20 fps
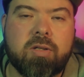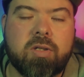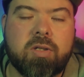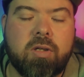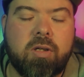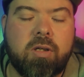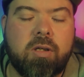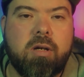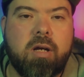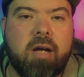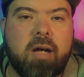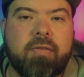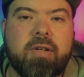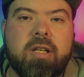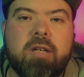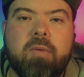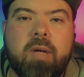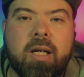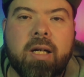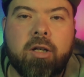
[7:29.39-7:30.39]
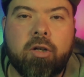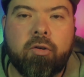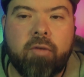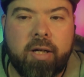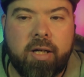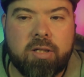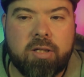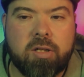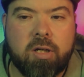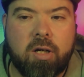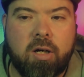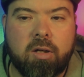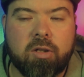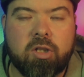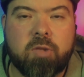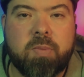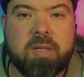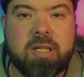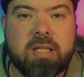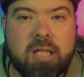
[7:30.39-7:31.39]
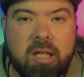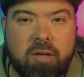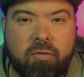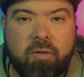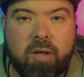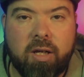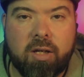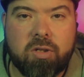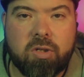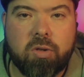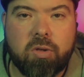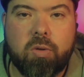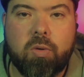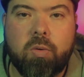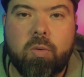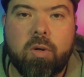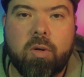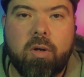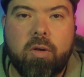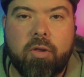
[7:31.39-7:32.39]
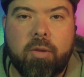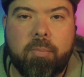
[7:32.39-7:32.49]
So I think if you had Creator Taunt specific to